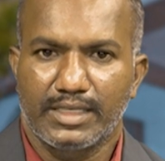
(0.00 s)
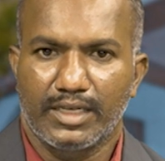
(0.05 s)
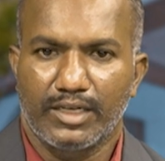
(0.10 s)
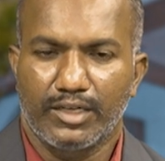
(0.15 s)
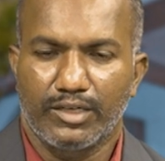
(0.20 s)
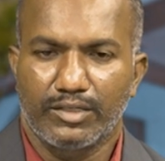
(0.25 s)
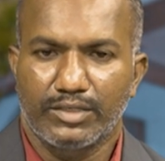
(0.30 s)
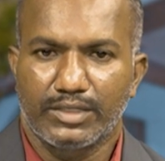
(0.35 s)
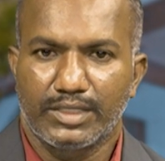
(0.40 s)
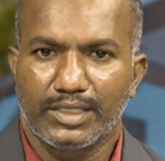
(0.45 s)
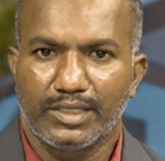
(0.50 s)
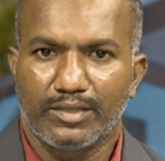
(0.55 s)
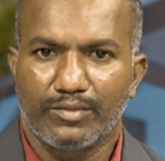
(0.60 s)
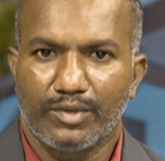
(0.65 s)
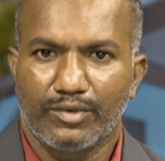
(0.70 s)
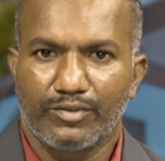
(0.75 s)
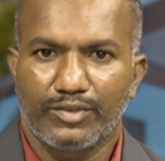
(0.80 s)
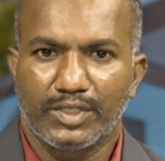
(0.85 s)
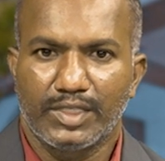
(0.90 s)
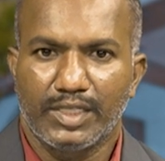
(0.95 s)
the induced
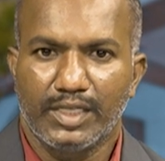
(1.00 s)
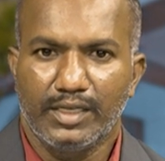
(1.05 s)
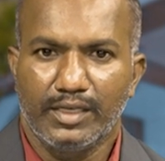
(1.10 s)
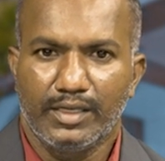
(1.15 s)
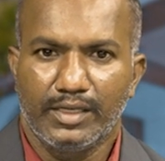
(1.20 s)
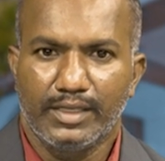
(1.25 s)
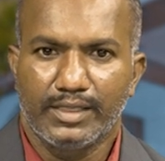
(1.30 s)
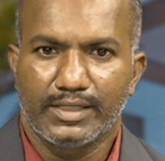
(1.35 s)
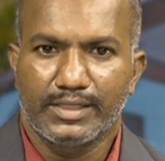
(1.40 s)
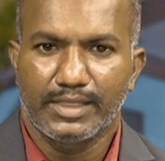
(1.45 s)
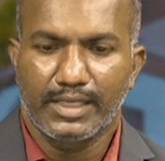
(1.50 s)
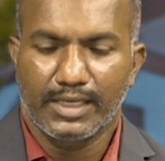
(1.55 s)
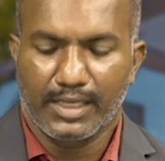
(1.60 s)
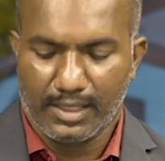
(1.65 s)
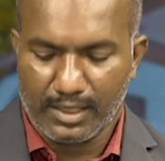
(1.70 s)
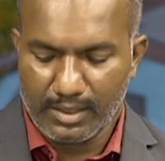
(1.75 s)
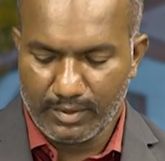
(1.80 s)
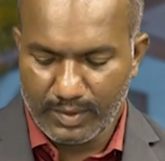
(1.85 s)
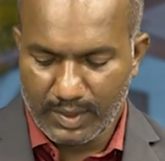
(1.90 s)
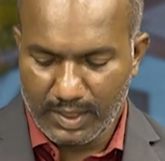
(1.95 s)
EMF in the
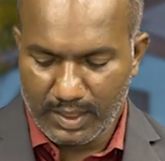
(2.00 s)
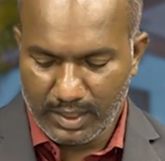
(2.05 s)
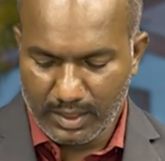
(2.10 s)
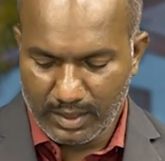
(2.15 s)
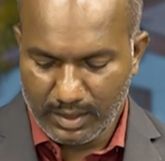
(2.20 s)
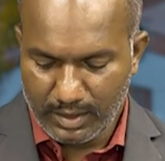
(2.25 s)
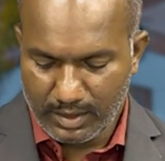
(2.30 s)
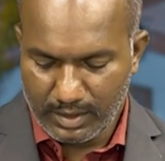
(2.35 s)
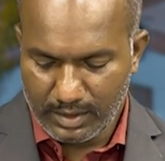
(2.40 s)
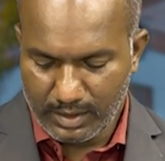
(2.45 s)
secondary winding.